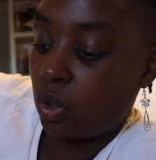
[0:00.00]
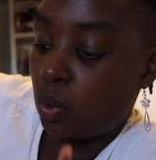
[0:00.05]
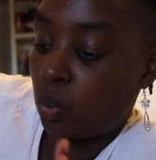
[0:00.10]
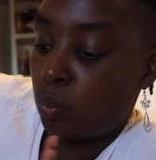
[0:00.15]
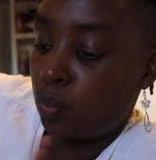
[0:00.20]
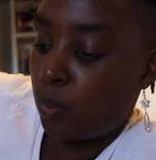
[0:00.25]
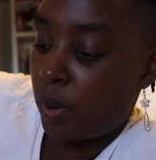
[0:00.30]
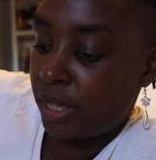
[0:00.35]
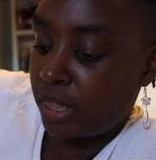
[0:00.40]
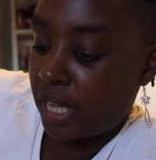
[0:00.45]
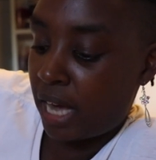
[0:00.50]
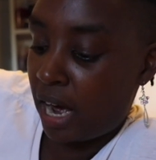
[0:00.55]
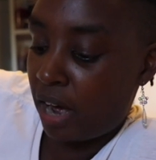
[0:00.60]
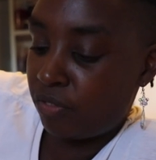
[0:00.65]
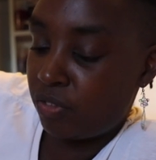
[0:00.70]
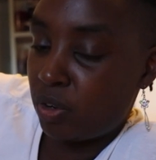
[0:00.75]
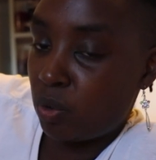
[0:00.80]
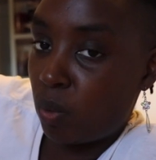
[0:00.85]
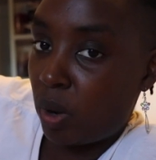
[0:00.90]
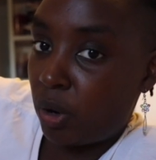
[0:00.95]
when they're
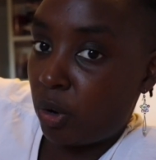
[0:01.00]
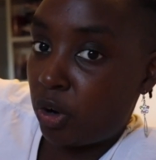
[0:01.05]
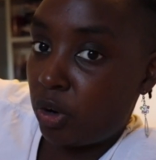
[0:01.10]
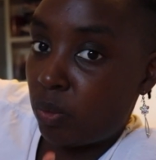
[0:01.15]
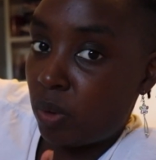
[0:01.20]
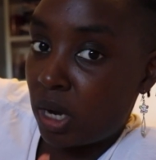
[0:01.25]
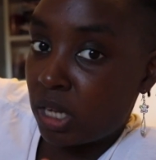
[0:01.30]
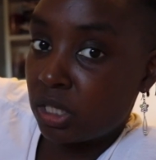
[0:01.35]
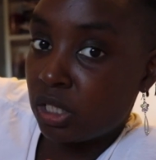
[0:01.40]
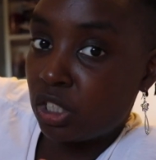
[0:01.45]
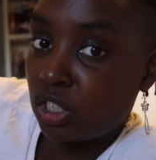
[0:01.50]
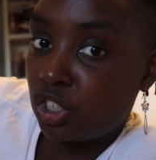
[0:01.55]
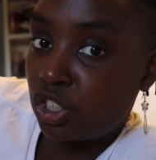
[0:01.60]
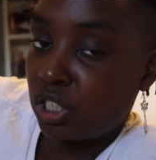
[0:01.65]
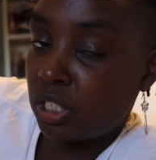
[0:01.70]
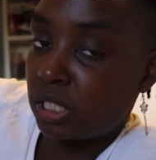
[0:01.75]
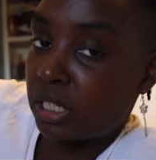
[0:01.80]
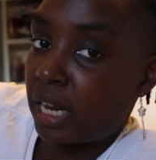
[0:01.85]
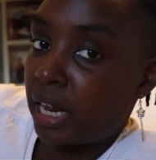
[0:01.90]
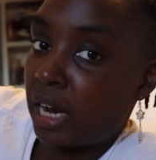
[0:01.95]
having one-on-ones,
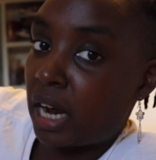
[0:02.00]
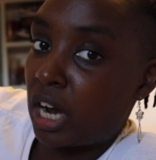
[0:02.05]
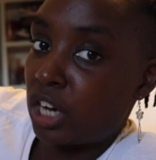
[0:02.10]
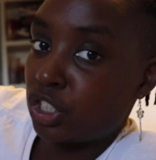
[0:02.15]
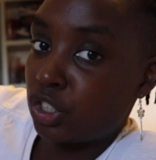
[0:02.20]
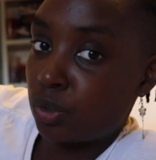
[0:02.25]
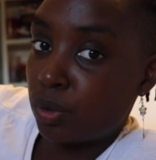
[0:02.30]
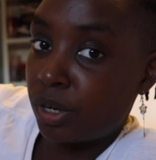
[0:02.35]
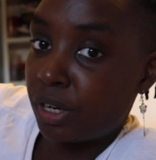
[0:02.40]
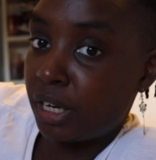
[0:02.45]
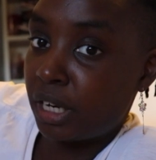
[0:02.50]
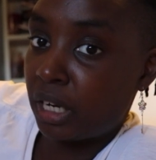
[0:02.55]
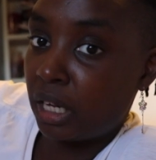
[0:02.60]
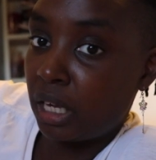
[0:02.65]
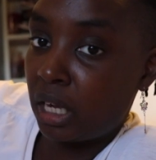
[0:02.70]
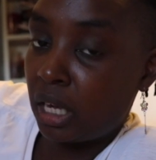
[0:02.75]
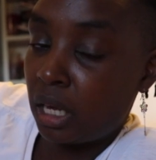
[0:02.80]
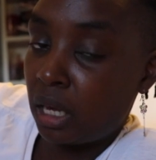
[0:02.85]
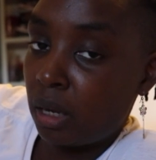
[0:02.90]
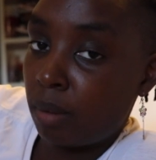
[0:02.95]
she's like assuring
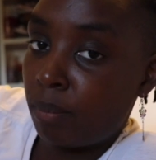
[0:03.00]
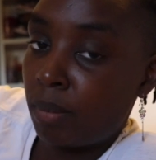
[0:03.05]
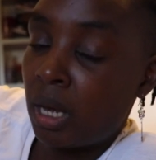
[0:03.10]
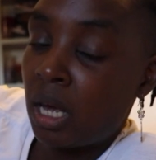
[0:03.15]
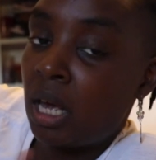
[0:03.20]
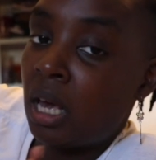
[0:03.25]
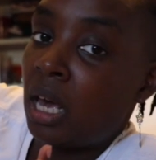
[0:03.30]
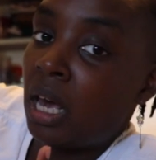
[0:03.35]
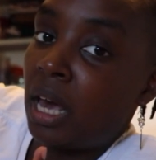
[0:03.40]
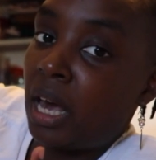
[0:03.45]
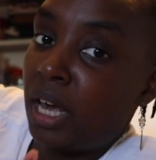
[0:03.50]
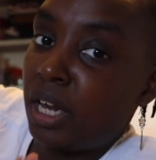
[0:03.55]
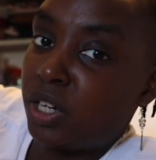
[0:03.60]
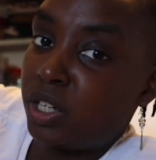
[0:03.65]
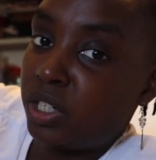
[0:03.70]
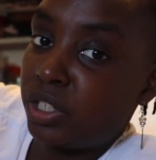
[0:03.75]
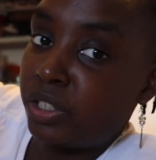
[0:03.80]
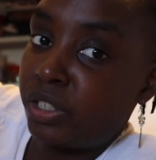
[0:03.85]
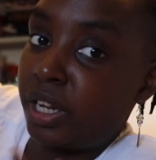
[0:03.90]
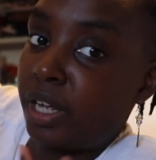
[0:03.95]
him and
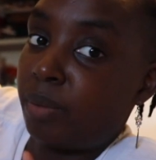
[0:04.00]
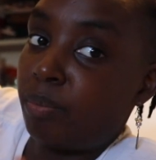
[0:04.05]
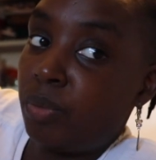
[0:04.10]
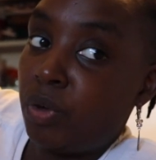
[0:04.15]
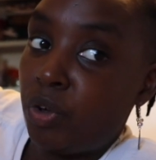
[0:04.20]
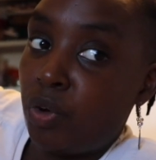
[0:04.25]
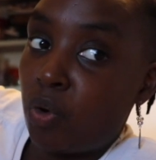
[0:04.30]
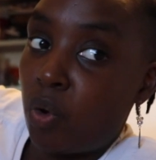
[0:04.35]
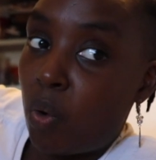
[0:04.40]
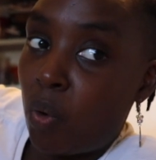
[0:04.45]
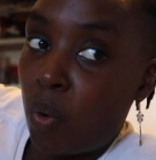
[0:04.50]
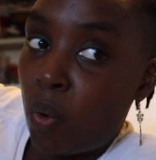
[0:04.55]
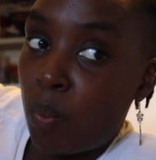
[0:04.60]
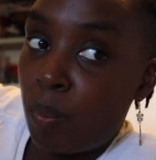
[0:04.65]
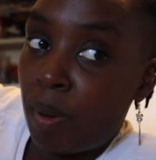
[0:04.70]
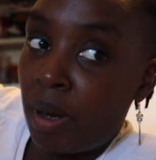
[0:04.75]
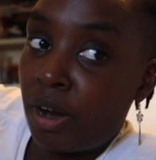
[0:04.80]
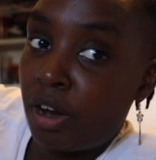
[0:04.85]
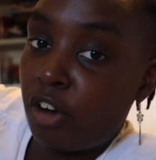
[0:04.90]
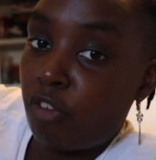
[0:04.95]
he's like being
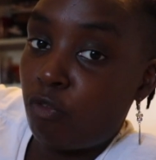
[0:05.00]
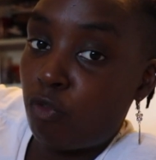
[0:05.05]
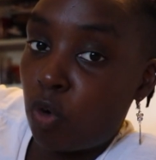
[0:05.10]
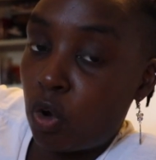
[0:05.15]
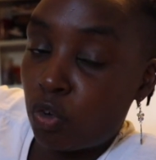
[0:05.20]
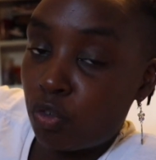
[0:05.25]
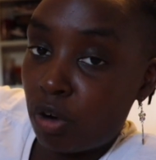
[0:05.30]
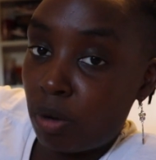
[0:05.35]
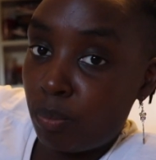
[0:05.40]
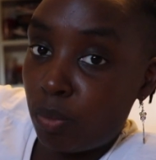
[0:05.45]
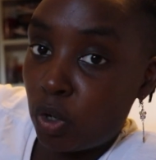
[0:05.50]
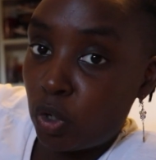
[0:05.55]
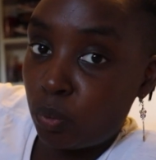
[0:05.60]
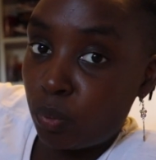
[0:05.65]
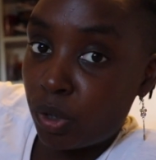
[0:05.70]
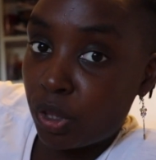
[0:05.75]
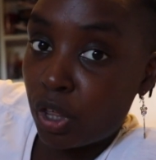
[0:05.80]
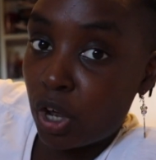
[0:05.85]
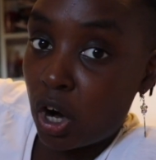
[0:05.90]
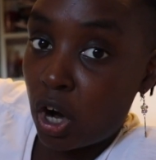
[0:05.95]
open and vulnerable
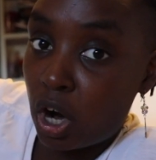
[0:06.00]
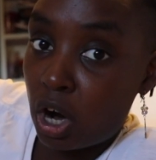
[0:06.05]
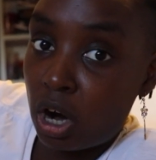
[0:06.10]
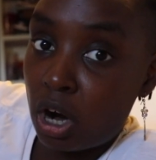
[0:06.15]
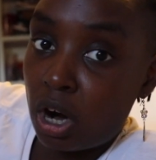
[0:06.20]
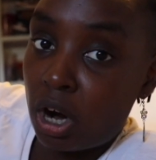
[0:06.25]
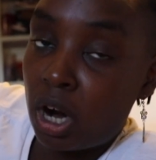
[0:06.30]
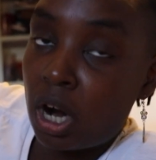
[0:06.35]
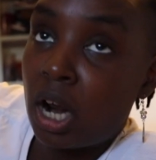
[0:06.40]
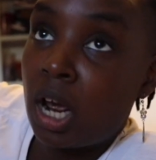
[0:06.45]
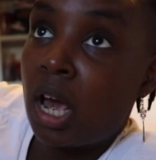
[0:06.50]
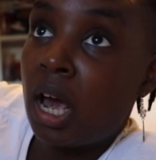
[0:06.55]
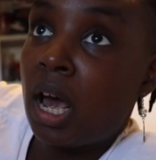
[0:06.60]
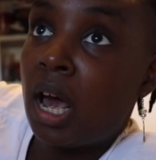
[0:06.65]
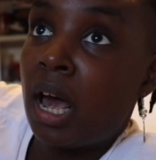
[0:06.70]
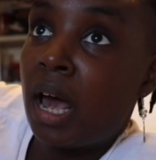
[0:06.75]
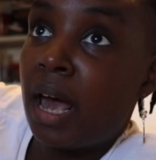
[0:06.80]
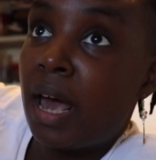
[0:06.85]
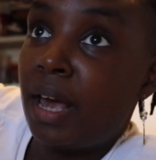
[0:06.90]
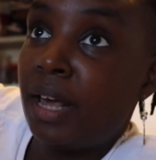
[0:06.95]
with her
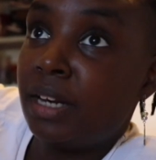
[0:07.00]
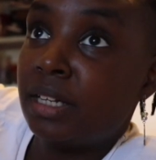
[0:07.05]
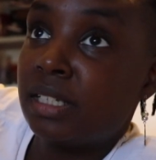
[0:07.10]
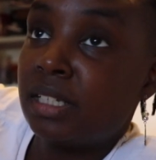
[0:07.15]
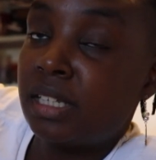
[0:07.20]
and